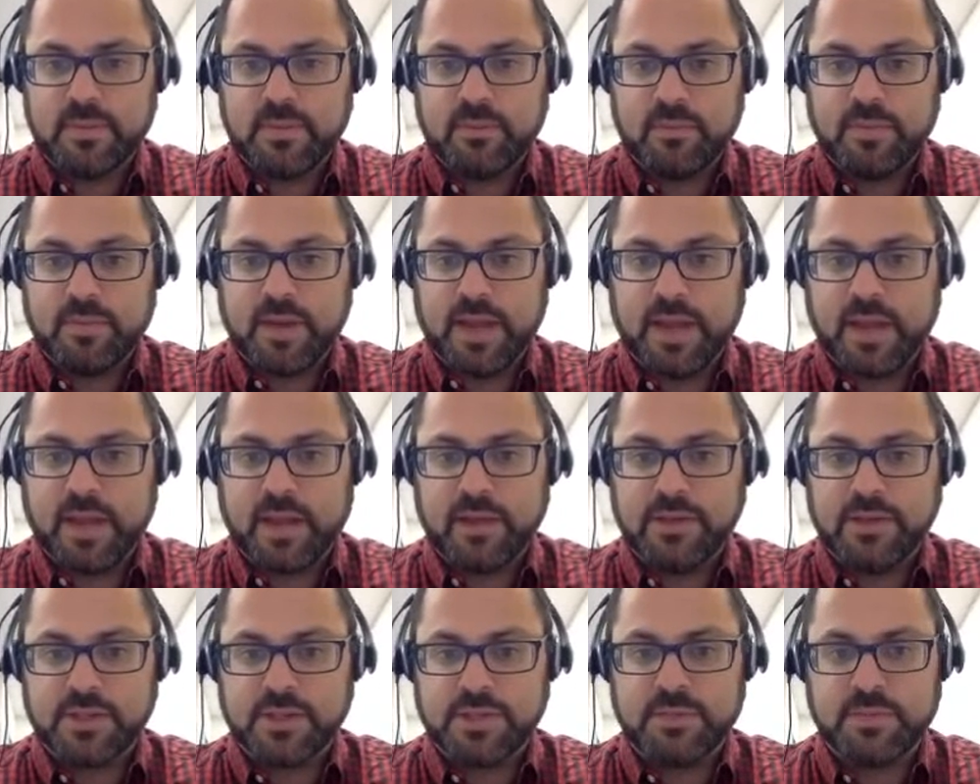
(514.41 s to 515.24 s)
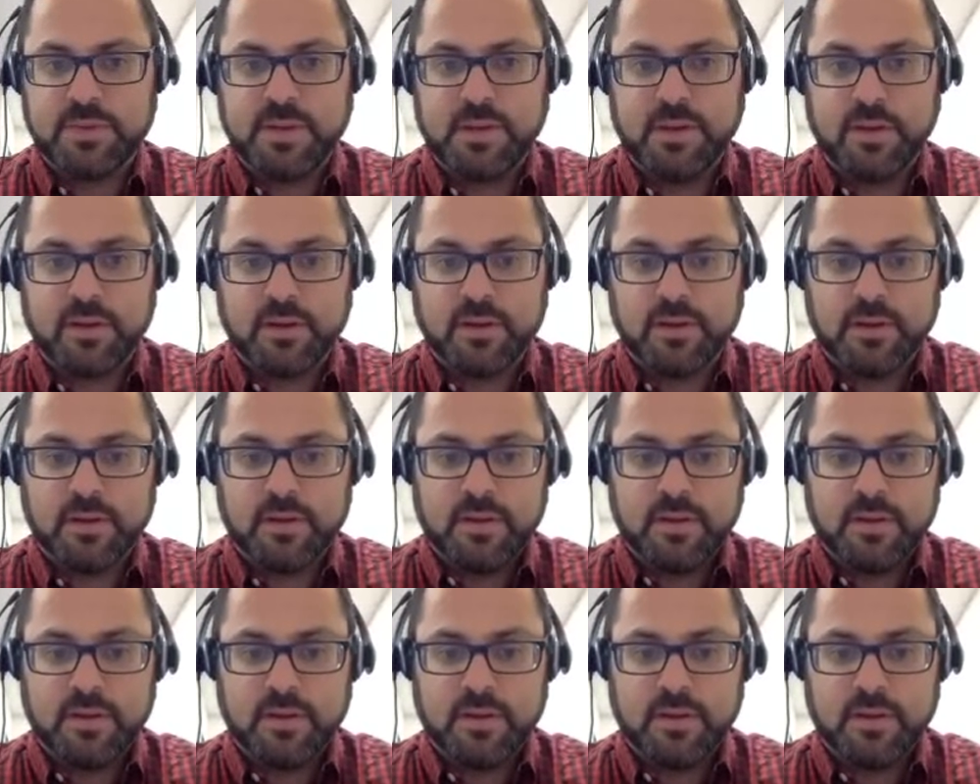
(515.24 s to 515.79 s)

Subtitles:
But I could just put here